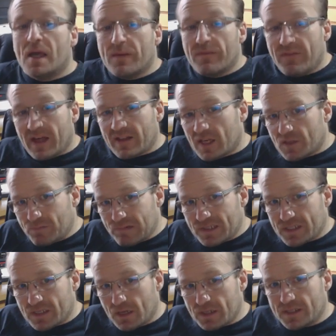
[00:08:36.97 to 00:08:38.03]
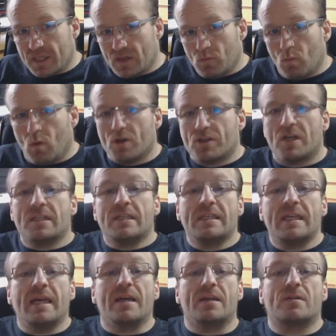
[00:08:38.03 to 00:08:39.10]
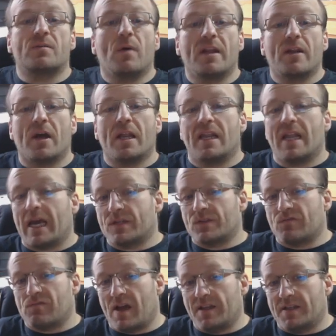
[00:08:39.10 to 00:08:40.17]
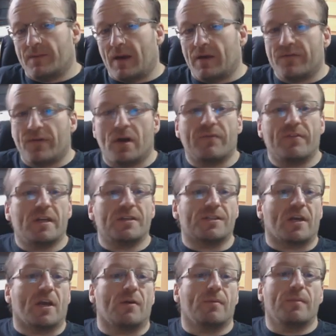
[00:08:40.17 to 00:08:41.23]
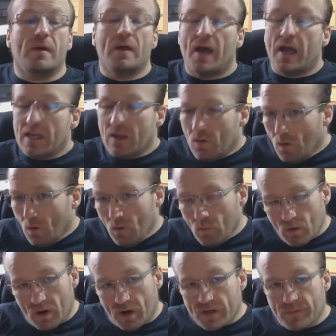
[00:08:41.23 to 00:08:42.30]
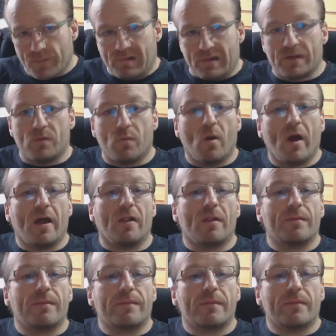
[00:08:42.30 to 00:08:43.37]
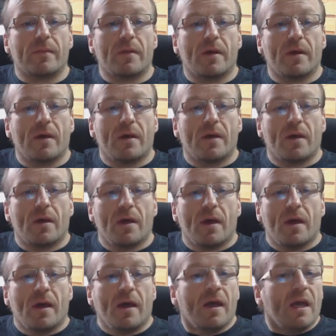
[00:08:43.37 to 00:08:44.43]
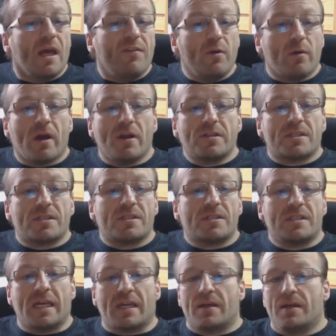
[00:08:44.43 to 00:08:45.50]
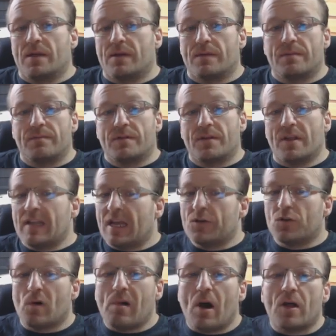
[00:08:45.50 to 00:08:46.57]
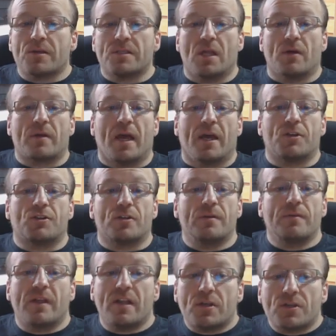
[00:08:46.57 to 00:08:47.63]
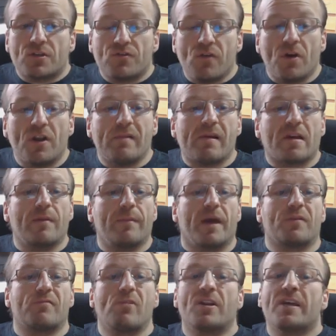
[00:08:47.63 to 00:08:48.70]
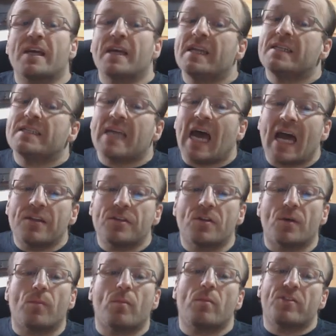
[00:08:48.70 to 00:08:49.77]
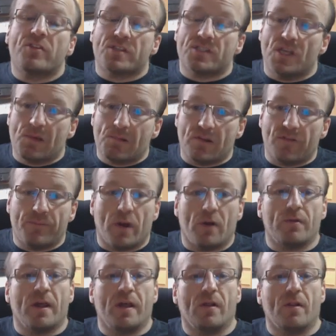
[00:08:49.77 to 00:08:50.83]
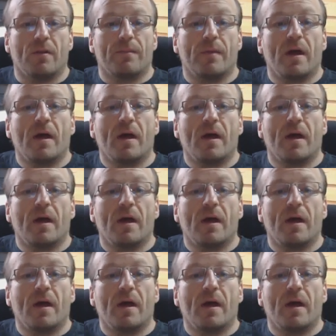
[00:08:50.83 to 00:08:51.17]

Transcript: In fact, that's precisely what I did when I last ran it about five years ago, and it all worked pretty well. If you're going to stick to the Lendor Isles location, then I strongly recommend running it in tandem with the Secret of Bone Hill,